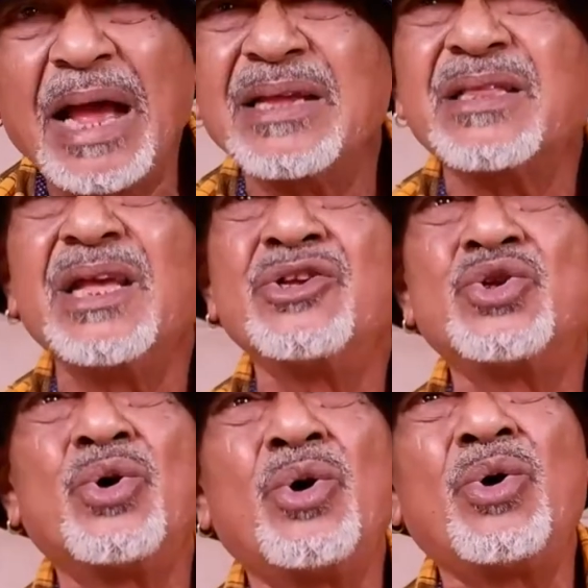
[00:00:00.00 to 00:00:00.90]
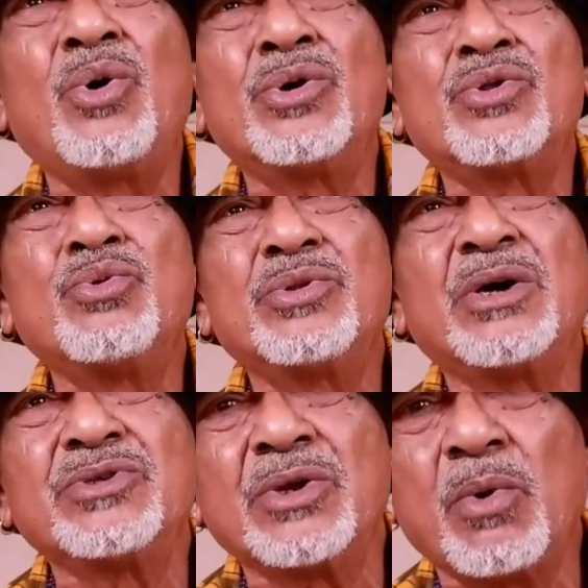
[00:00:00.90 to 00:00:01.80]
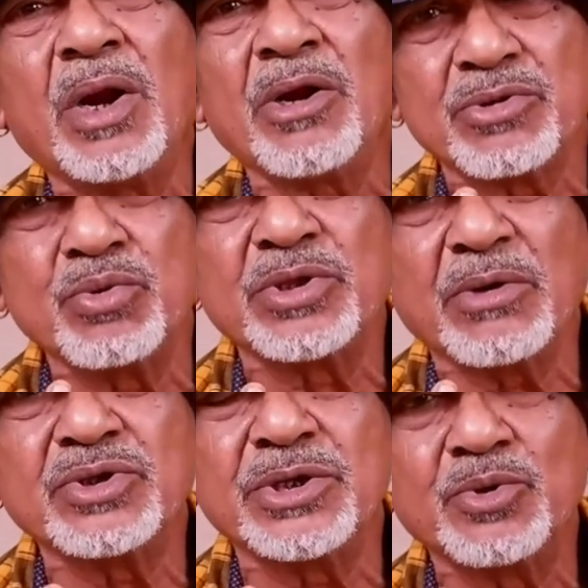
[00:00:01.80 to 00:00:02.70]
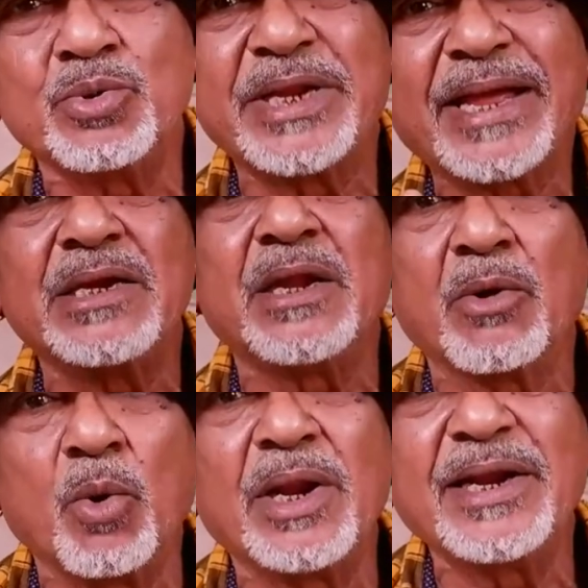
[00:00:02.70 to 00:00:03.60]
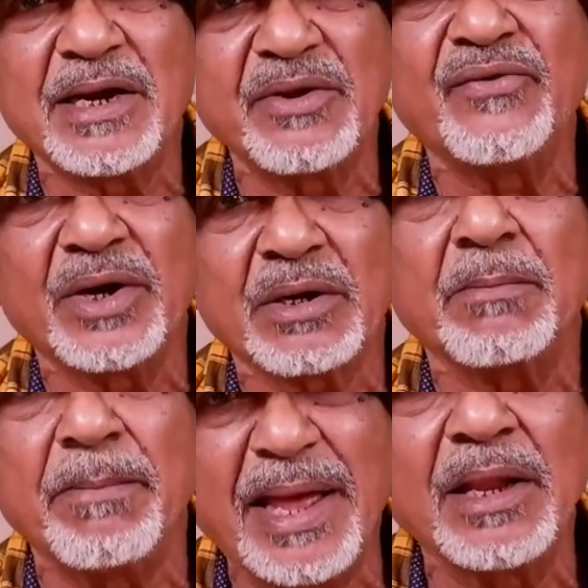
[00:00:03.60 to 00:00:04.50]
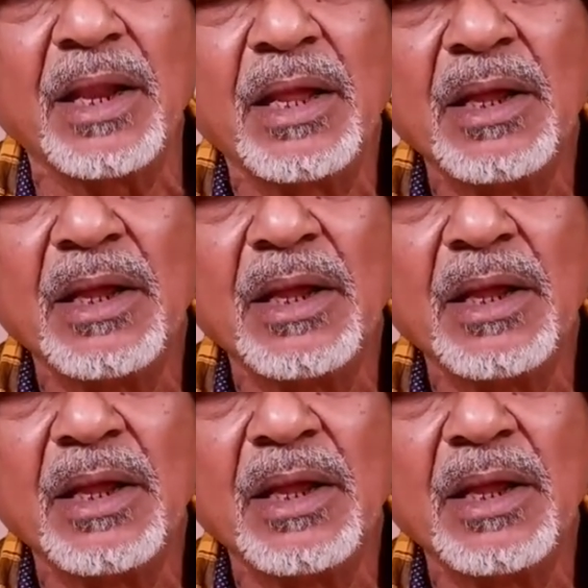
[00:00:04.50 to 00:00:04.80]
I think so 2001 or 2002, taking a golden retriever male.